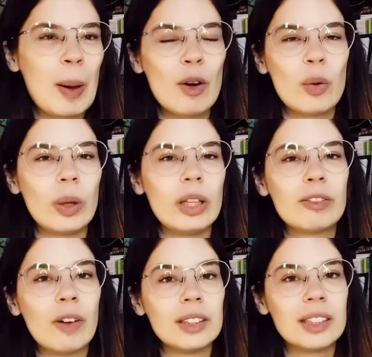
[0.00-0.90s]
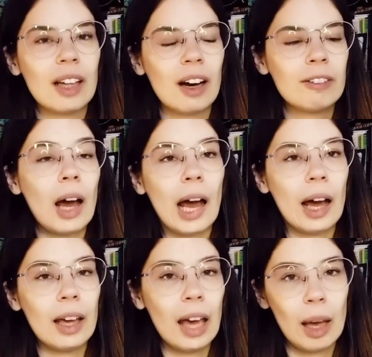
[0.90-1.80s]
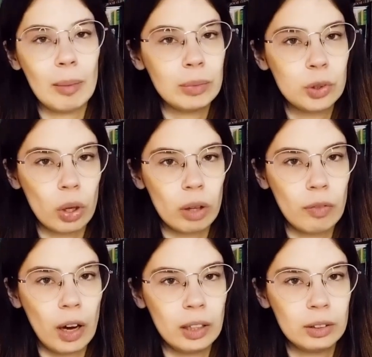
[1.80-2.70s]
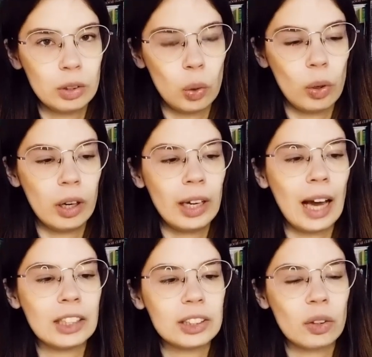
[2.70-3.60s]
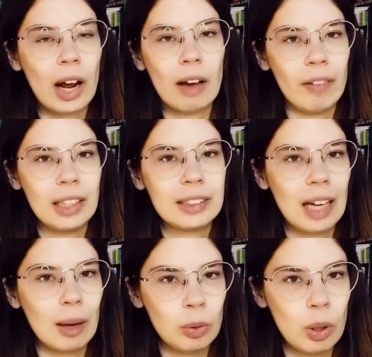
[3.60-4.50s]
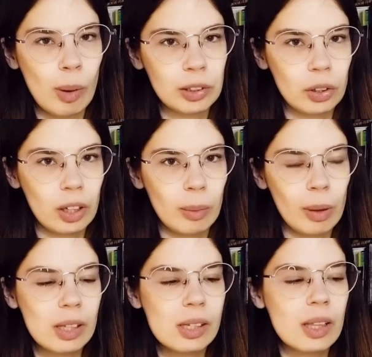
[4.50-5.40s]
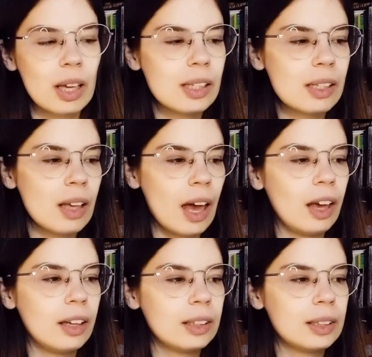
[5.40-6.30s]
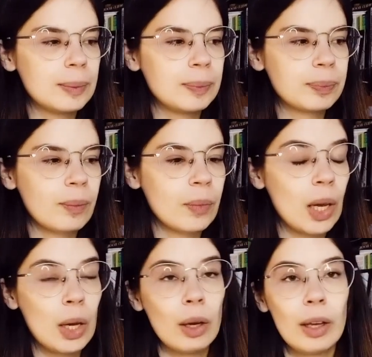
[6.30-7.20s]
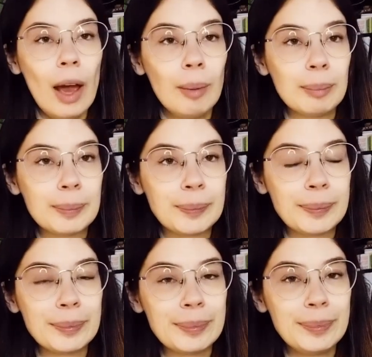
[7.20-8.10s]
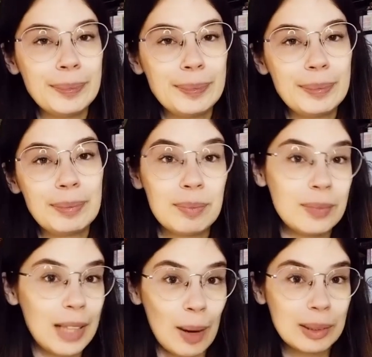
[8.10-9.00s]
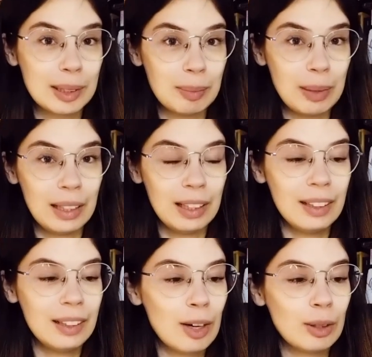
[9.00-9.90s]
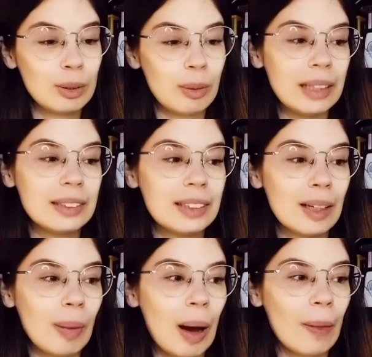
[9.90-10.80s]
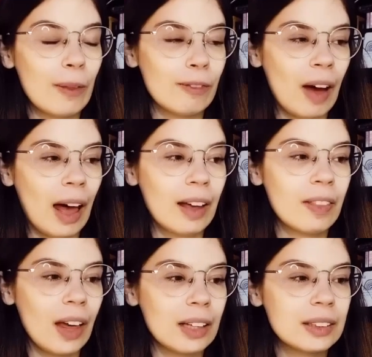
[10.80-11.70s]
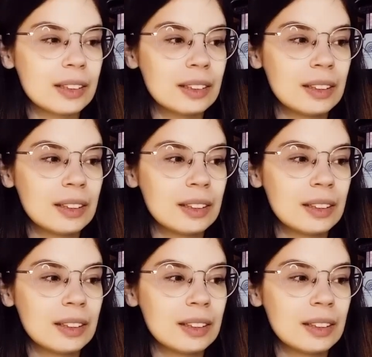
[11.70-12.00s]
Really fun stuff. I am totally fine. Don't worry. I just don't have any taboo about talking about these things. And yeah. That was me ranting about the fact that